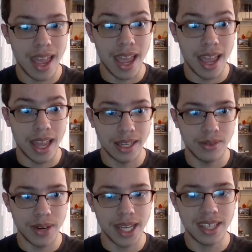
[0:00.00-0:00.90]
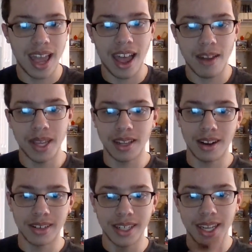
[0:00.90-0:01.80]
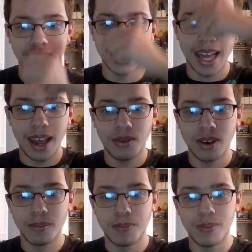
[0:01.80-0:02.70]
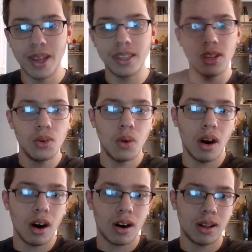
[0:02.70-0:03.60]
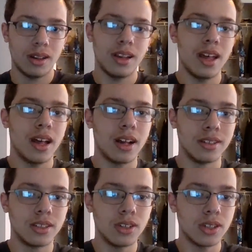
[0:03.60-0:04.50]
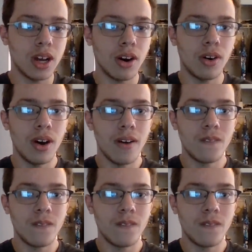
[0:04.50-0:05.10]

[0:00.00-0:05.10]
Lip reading: Anyways, I've been Orchid, and I will bid you all a good old